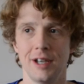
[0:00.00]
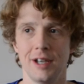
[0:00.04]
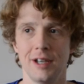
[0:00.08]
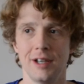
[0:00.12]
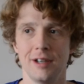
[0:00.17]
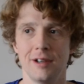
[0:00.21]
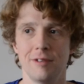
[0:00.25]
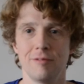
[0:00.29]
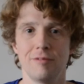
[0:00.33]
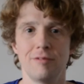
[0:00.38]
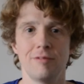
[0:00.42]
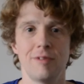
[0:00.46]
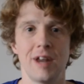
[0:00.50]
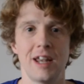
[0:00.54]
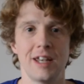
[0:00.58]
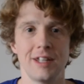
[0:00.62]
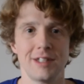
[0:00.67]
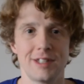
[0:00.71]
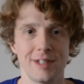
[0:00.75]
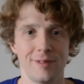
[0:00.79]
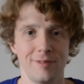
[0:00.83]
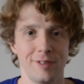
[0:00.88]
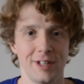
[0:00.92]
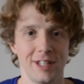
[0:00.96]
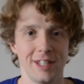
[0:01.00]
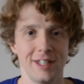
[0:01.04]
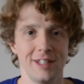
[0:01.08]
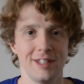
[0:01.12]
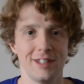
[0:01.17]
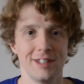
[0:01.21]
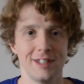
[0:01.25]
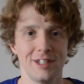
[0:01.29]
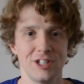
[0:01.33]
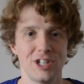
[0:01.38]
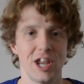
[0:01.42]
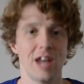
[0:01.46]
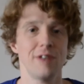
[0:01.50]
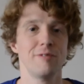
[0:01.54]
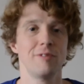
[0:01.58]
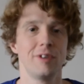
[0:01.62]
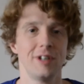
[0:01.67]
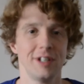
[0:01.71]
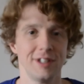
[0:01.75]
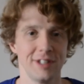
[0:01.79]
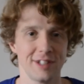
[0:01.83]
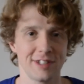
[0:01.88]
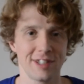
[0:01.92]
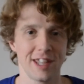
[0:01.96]
relatively general
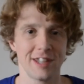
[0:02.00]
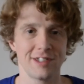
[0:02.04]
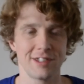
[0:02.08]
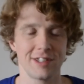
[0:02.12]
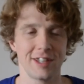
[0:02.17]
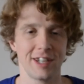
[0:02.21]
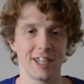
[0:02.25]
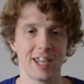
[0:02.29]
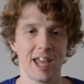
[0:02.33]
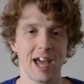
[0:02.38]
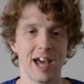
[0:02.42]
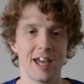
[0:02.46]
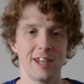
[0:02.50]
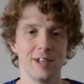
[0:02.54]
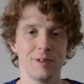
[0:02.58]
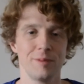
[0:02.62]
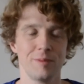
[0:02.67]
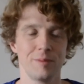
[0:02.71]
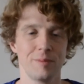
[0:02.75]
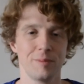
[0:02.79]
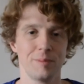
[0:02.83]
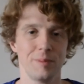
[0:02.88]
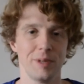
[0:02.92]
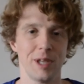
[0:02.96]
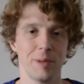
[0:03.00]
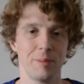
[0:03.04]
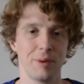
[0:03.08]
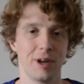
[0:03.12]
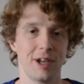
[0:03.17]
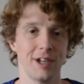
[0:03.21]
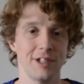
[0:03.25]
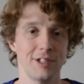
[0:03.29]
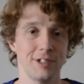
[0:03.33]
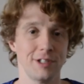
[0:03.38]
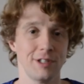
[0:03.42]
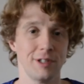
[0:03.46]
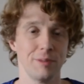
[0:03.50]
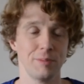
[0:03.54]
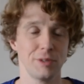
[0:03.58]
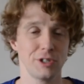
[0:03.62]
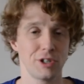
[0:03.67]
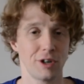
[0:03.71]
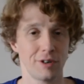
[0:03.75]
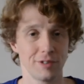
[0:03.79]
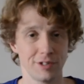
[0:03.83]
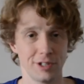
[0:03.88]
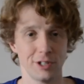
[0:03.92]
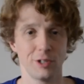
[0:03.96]
in the sense that it can be applied to the
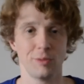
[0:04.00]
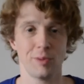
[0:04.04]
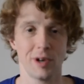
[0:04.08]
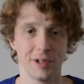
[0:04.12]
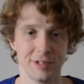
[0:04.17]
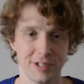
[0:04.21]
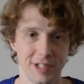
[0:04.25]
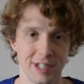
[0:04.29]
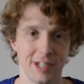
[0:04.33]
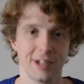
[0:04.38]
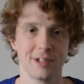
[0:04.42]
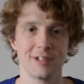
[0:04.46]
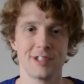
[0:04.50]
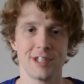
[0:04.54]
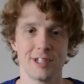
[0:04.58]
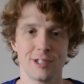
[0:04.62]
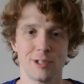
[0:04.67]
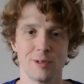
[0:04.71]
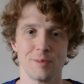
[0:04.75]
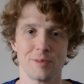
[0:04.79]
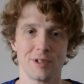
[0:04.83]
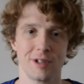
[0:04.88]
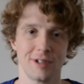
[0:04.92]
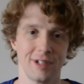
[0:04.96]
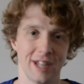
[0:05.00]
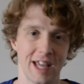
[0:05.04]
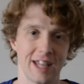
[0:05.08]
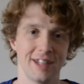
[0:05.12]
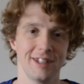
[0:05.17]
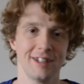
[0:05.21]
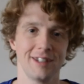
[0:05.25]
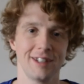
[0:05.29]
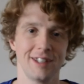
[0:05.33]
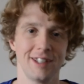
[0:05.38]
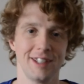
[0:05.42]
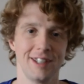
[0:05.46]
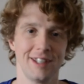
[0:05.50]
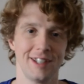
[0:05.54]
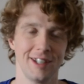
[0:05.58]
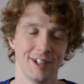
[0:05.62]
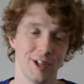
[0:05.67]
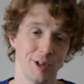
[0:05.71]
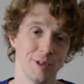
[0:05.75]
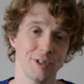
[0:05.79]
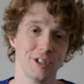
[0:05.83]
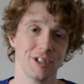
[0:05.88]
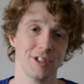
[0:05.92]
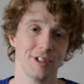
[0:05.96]
majority of the world's ecosystems on land and
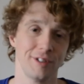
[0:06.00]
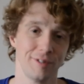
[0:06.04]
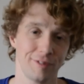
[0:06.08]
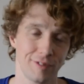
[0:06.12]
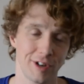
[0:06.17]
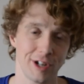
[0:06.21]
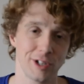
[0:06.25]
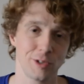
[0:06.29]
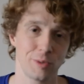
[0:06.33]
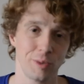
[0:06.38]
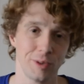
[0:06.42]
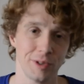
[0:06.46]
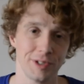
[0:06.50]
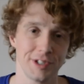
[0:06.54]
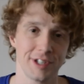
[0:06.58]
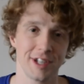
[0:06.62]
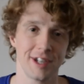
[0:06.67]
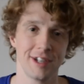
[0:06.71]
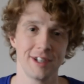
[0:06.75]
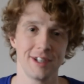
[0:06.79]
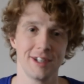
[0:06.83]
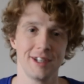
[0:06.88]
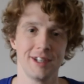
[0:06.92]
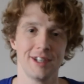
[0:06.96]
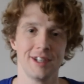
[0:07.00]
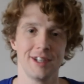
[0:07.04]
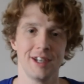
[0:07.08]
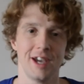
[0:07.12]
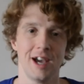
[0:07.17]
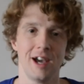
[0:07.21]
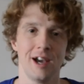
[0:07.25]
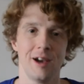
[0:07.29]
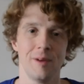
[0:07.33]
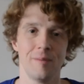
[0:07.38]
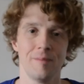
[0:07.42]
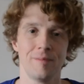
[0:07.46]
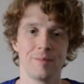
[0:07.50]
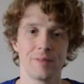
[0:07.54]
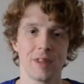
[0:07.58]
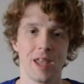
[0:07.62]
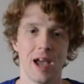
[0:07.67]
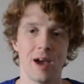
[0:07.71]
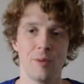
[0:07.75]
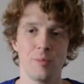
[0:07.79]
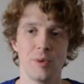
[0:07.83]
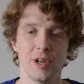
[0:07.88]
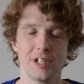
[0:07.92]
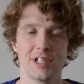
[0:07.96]
ocean and freshwater,
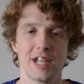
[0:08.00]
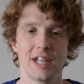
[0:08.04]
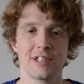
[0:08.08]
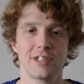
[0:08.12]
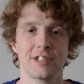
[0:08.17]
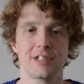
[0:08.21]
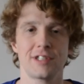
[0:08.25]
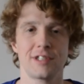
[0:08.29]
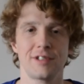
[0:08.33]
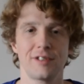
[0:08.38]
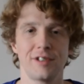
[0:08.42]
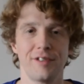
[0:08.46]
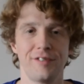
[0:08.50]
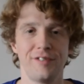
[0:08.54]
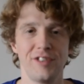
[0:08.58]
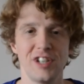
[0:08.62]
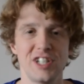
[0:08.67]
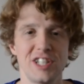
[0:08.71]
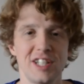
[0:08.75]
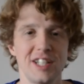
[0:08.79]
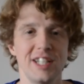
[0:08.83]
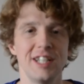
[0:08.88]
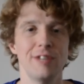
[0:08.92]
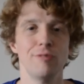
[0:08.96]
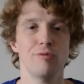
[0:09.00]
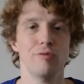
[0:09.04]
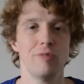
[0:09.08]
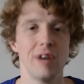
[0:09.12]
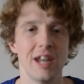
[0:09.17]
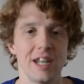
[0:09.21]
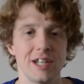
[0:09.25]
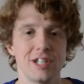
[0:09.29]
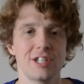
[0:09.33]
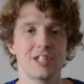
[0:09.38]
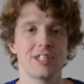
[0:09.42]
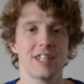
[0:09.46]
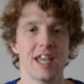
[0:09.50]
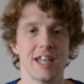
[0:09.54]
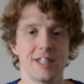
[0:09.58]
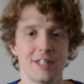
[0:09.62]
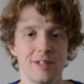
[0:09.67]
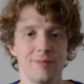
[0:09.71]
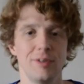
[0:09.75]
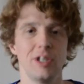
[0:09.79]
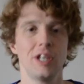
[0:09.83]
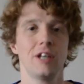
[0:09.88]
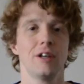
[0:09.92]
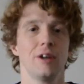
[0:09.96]
and which has a sufficiently rich set
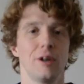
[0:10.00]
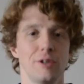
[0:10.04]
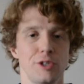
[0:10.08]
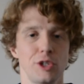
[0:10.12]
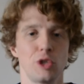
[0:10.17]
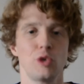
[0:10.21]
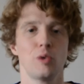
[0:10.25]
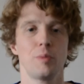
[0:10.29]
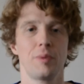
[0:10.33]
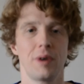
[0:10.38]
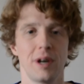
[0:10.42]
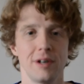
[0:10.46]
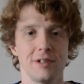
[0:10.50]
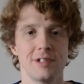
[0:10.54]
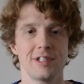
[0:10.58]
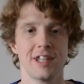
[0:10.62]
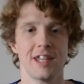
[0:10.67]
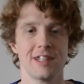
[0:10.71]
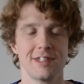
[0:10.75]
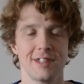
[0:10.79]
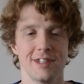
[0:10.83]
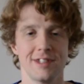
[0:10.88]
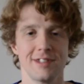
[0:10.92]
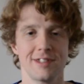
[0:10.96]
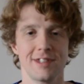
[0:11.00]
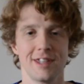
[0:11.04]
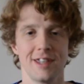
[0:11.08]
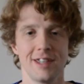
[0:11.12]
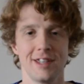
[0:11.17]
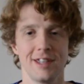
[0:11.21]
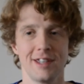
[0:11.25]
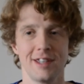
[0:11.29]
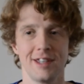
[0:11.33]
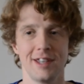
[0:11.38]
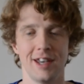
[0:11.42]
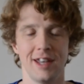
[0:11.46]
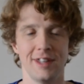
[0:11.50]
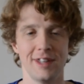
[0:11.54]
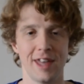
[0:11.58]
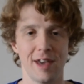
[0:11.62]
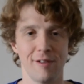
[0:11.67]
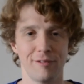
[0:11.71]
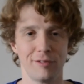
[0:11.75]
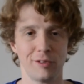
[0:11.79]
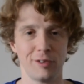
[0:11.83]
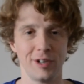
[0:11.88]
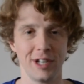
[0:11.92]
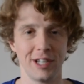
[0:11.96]
of ecological processes and
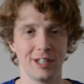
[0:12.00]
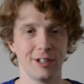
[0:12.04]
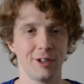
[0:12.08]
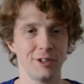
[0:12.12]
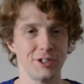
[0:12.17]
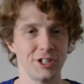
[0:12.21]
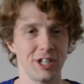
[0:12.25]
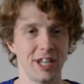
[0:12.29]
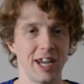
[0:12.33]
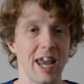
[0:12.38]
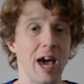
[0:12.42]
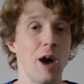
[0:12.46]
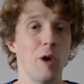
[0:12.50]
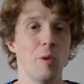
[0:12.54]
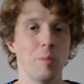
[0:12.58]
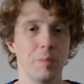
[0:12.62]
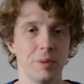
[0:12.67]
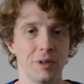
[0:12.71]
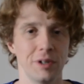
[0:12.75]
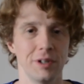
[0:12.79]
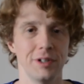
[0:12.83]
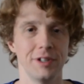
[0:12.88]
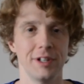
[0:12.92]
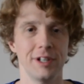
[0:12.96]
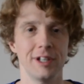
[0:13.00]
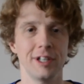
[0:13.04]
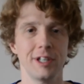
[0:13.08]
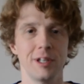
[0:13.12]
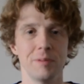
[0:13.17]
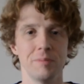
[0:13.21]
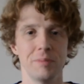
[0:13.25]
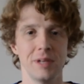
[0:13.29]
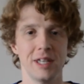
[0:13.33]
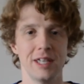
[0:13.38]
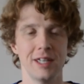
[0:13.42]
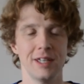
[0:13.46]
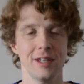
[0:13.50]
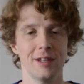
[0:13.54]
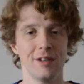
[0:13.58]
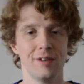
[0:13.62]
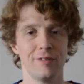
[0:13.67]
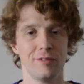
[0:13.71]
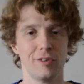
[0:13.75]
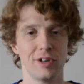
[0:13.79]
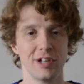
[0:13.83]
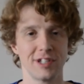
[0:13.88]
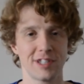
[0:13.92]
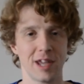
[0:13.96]
therefore ecological output that it can be,
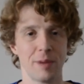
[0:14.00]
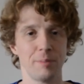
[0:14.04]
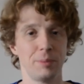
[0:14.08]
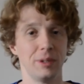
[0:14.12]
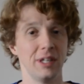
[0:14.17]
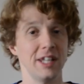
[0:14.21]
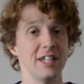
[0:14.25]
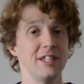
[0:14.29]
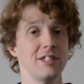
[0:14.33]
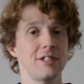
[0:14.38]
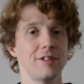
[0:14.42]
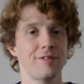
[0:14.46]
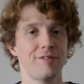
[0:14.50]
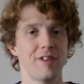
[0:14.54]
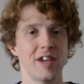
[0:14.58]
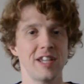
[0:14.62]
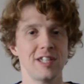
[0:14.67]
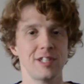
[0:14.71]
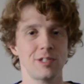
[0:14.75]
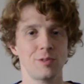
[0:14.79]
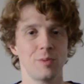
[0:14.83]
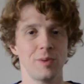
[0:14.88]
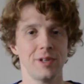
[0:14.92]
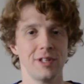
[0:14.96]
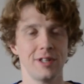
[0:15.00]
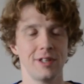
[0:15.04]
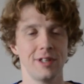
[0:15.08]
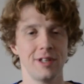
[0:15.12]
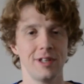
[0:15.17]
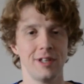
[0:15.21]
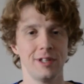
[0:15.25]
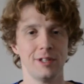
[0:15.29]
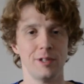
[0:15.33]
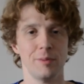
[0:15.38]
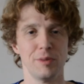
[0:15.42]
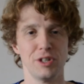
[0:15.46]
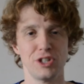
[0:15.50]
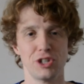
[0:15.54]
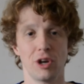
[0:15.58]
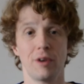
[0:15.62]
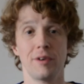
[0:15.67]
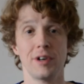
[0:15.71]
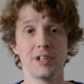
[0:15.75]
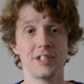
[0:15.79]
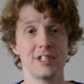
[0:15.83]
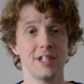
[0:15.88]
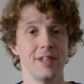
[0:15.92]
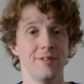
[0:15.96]
for example, interface with the
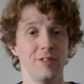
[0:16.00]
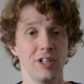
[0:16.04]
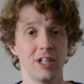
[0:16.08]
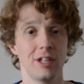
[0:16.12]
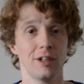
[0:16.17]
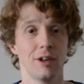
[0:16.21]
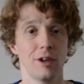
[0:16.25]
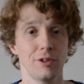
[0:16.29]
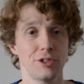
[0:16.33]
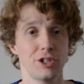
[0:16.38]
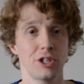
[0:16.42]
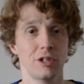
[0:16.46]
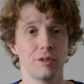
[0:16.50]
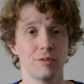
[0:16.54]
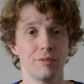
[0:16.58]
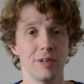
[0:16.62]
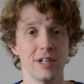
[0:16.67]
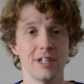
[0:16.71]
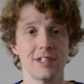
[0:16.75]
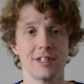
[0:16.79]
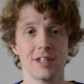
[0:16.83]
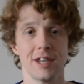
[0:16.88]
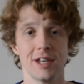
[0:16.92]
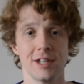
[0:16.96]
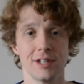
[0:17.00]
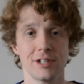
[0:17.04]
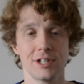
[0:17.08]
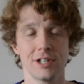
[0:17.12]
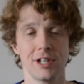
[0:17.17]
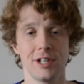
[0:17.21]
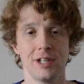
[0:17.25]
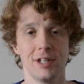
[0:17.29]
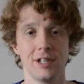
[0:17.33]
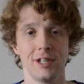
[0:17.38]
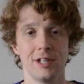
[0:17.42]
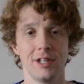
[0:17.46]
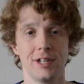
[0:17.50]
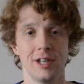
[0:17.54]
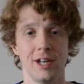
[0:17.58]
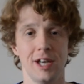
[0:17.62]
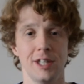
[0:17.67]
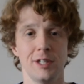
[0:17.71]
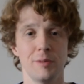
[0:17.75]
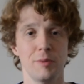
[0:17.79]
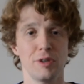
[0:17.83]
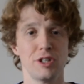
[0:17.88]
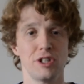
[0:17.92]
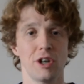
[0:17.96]
majority of ecological research and
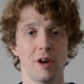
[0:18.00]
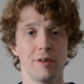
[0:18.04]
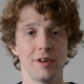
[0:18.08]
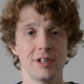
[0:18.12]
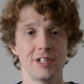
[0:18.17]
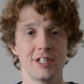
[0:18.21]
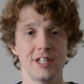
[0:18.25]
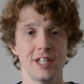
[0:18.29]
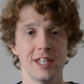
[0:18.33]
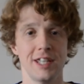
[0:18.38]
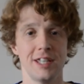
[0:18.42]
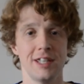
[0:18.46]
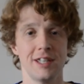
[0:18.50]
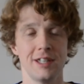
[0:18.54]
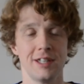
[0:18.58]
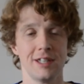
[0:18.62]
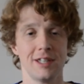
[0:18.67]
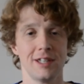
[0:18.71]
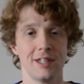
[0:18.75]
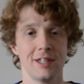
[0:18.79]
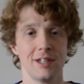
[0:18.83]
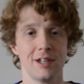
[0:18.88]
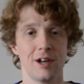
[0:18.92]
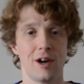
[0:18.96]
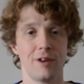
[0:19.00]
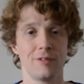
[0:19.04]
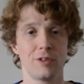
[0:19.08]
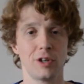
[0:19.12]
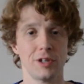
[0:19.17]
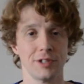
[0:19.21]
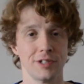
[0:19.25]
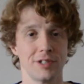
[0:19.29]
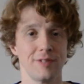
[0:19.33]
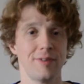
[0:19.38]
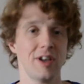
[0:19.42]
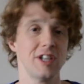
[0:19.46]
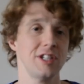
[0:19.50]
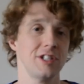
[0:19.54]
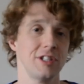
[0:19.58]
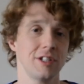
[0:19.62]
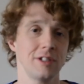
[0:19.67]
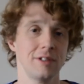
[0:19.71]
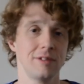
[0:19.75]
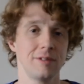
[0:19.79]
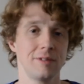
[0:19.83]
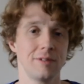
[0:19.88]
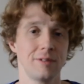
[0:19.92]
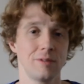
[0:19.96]
the majority of
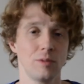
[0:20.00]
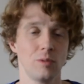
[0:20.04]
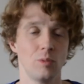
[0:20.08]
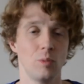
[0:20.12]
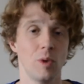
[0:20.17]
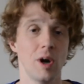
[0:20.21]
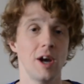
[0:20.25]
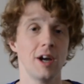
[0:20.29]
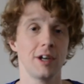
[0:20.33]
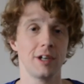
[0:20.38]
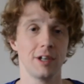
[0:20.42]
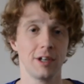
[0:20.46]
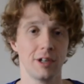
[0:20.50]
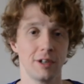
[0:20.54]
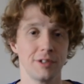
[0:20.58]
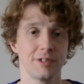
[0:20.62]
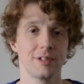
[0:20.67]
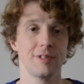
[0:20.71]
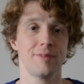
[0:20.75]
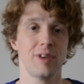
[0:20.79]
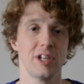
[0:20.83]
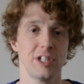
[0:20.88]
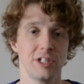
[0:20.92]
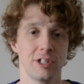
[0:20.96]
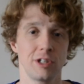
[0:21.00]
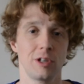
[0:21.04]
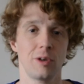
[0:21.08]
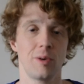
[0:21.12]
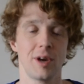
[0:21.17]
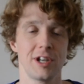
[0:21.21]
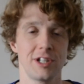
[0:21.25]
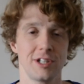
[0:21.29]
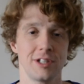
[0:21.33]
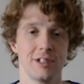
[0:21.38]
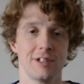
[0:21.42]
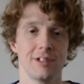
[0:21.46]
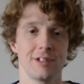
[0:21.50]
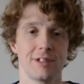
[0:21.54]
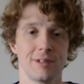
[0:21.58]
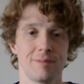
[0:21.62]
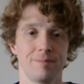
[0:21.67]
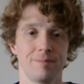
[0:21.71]
conservation work and conservation questions.